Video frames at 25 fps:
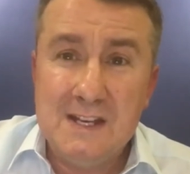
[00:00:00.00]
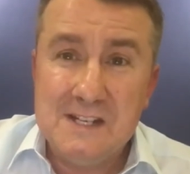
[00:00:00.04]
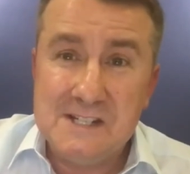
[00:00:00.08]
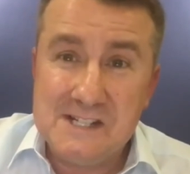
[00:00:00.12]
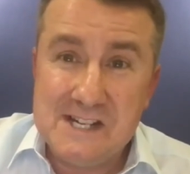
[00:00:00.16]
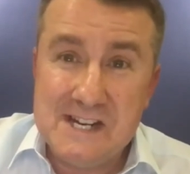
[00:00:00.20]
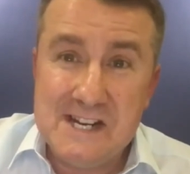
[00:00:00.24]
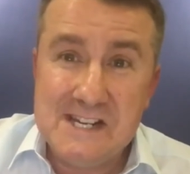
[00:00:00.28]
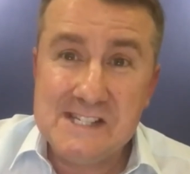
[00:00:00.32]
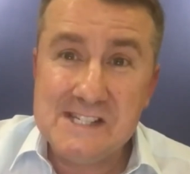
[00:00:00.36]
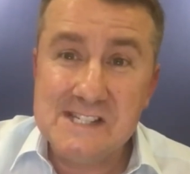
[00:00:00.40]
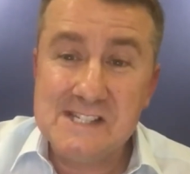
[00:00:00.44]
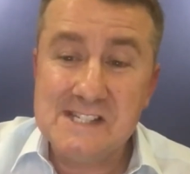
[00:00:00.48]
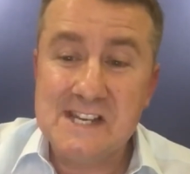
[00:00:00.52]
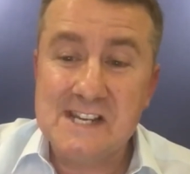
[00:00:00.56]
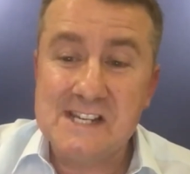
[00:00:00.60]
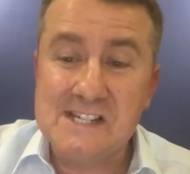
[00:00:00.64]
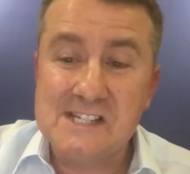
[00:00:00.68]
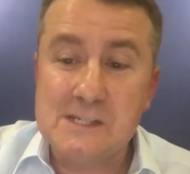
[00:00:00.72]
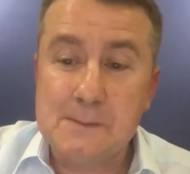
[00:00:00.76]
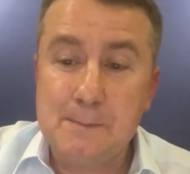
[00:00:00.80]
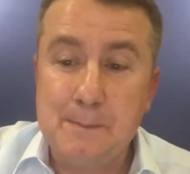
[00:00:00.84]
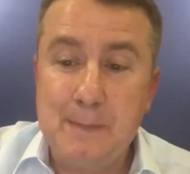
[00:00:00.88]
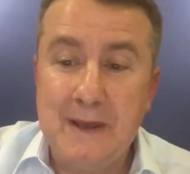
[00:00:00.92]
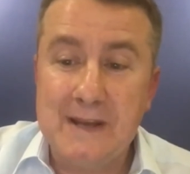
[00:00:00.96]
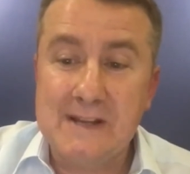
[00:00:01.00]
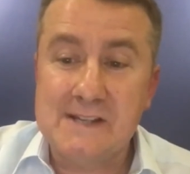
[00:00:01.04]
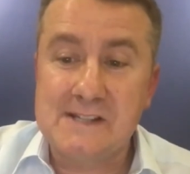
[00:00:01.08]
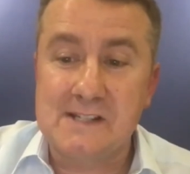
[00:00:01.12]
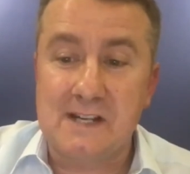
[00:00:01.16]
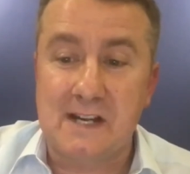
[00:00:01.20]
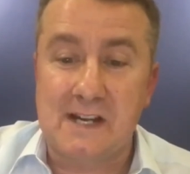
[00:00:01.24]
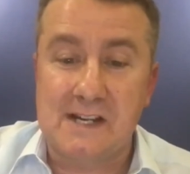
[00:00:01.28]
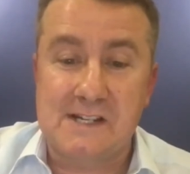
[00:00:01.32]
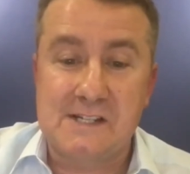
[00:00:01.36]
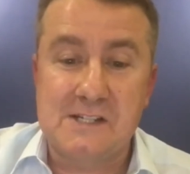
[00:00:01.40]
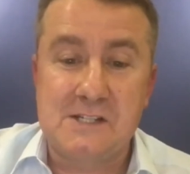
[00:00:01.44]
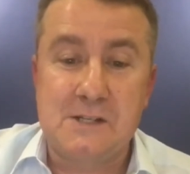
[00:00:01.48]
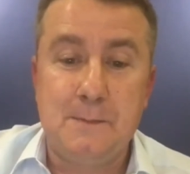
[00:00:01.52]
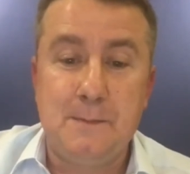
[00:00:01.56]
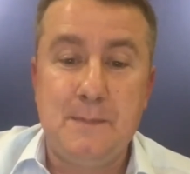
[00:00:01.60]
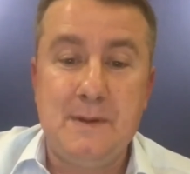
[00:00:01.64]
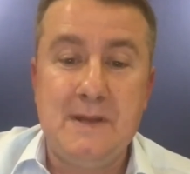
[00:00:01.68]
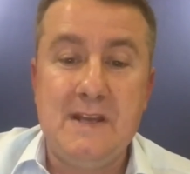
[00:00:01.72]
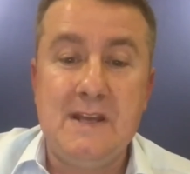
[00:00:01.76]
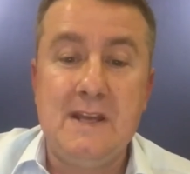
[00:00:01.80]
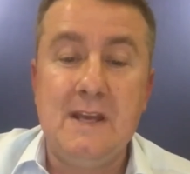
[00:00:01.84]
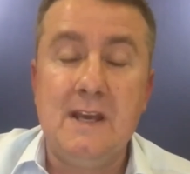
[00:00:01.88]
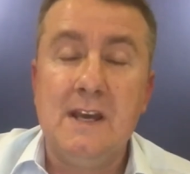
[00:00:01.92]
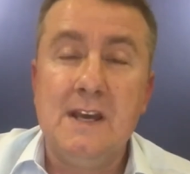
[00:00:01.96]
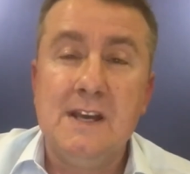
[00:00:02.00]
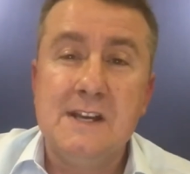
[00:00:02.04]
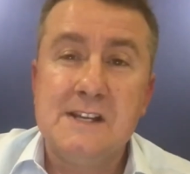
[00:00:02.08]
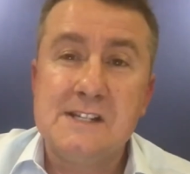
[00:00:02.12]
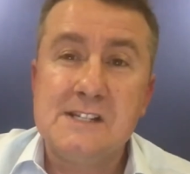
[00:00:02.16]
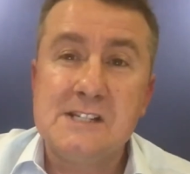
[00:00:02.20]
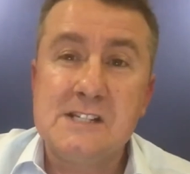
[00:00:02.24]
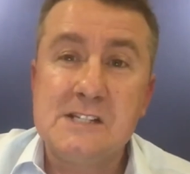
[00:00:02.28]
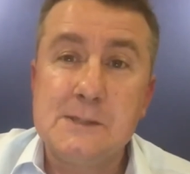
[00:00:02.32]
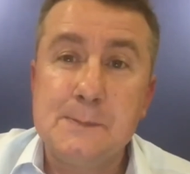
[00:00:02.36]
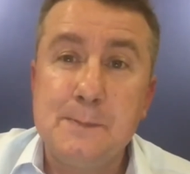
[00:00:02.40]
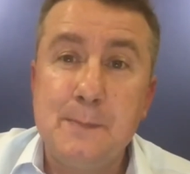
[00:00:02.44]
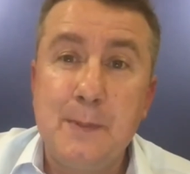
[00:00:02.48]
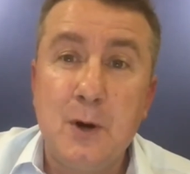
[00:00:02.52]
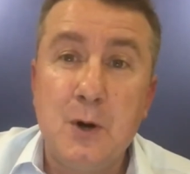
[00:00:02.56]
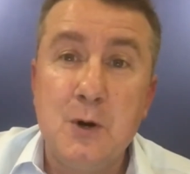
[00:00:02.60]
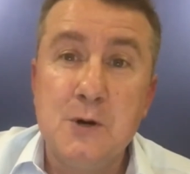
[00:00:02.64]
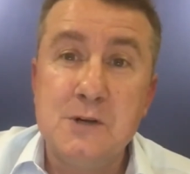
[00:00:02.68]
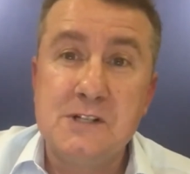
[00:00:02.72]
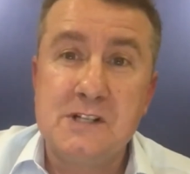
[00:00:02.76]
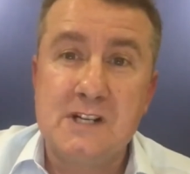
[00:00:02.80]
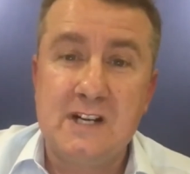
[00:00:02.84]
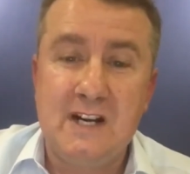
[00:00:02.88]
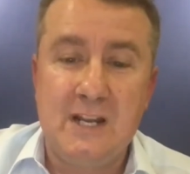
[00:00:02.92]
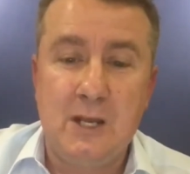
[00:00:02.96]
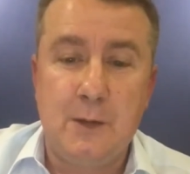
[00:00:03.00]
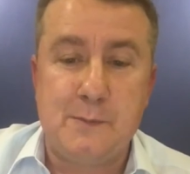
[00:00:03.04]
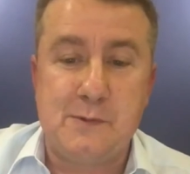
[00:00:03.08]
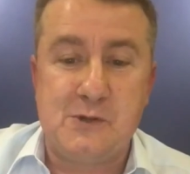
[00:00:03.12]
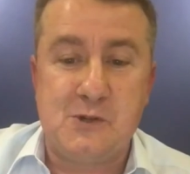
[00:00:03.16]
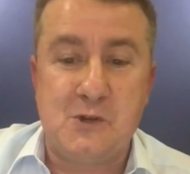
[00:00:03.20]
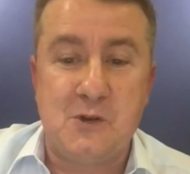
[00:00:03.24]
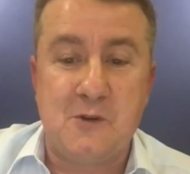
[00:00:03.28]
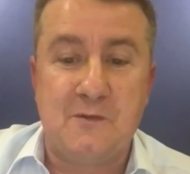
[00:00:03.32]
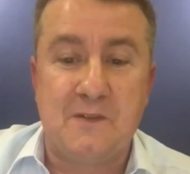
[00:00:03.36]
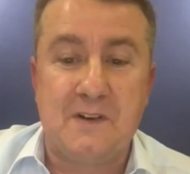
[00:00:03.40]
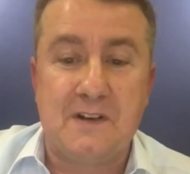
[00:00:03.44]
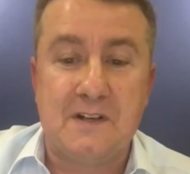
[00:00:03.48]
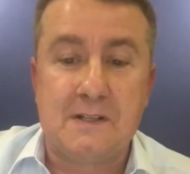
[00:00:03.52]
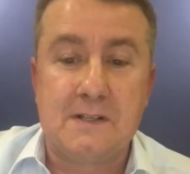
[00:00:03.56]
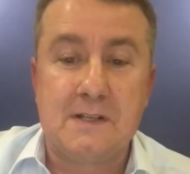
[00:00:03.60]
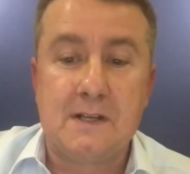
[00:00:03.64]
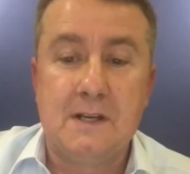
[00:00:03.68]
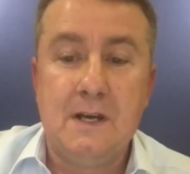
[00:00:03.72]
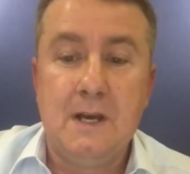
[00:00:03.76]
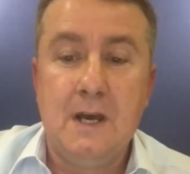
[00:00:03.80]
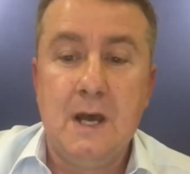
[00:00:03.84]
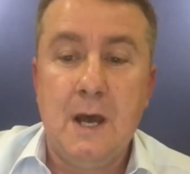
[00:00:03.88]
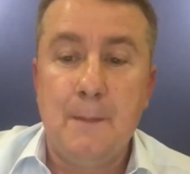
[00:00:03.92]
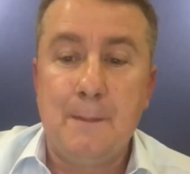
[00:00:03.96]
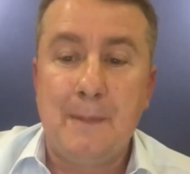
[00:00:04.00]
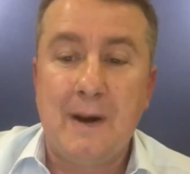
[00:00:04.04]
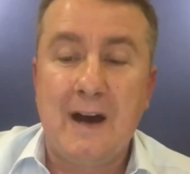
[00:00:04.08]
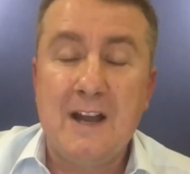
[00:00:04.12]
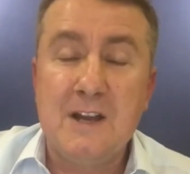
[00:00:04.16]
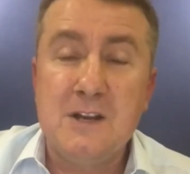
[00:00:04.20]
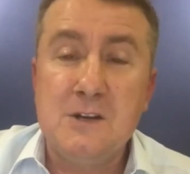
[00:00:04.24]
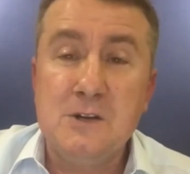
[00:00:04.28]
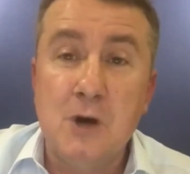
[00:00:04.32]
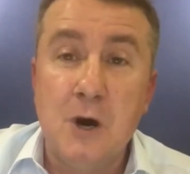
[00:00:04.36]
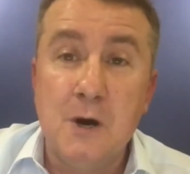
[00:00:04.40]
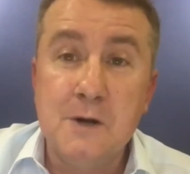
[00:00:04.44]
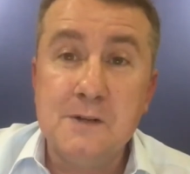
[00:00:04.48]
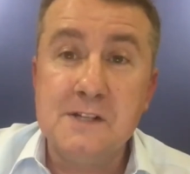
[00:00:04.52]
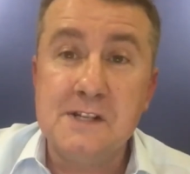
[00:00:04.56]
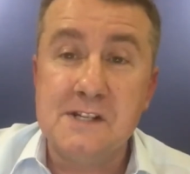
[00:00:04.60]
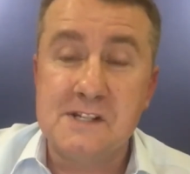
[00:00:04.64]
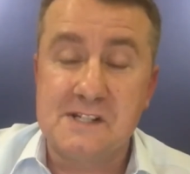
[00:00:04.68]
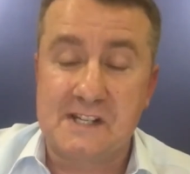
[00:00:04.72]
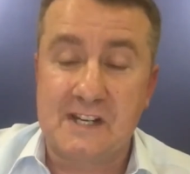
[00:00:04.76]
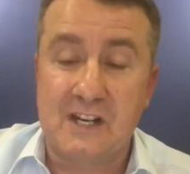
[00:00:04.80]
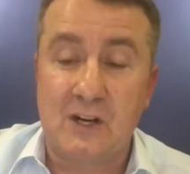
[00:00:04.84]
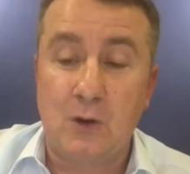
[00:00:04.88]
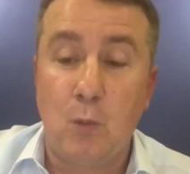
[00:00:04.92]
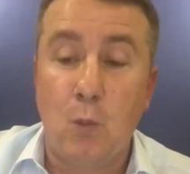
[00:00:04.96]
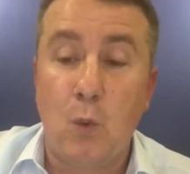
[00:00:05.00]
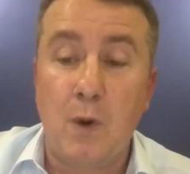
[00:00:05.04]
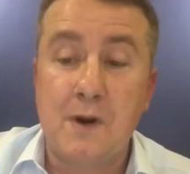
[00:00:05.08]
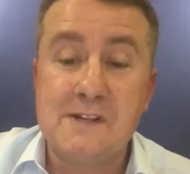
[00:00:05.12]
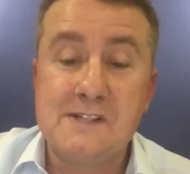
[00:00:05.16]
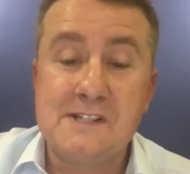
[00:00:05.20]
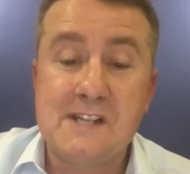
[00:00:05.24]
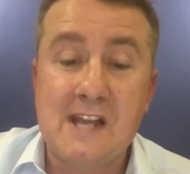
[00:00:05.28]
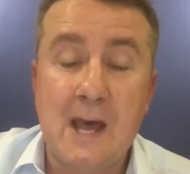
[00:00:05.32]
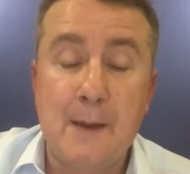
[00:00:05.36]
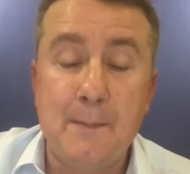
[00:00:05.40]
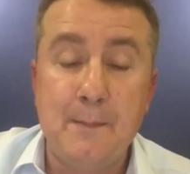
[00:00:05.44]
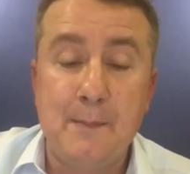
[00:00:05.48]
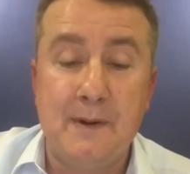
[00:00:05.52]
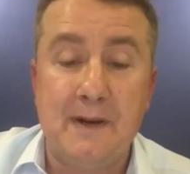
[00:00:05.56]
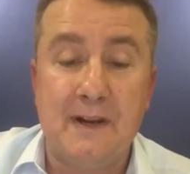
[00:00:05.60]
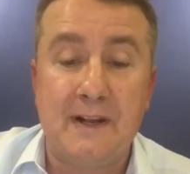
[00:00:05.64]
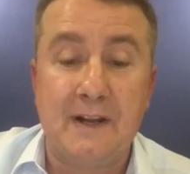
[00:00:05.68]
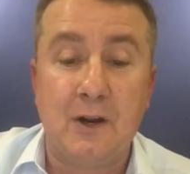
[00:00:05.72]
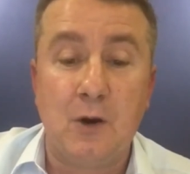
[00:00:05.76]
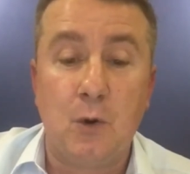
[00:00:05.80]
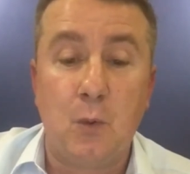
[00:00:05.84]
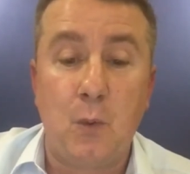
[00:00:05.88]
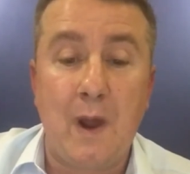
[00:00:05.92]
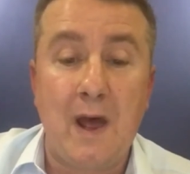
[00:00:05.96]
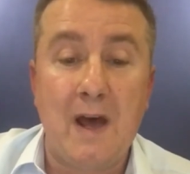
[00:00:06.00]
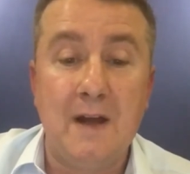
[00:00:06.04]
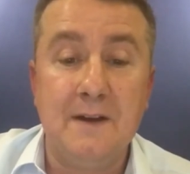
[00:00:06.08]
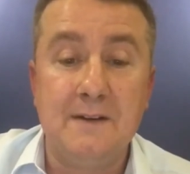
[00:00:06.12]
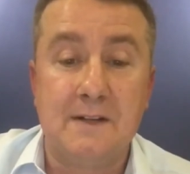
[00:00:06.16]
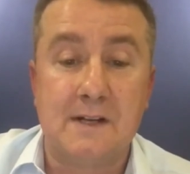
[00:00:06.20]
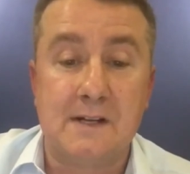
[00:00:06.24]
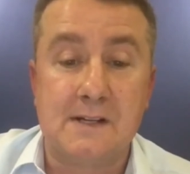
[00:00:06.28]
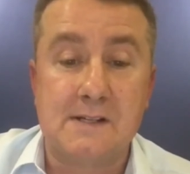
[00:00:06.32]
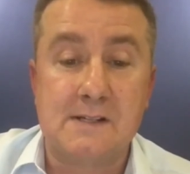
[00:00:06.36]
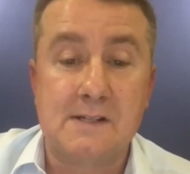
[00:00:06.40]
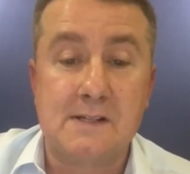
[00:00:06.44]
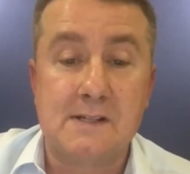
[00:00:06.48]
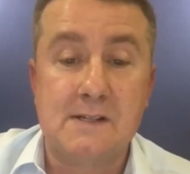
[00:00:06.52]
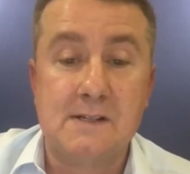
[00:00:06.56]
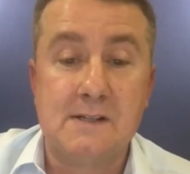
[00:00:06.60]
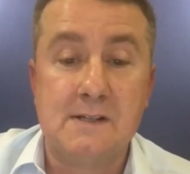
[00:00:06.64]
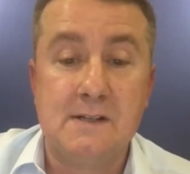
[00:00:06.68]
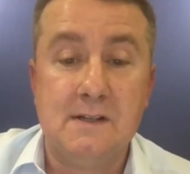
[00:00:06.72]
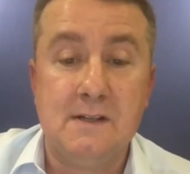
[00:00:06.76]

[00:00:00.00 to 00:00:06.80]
Jesus expects us to be spiritually observant by noticing what is happening around us.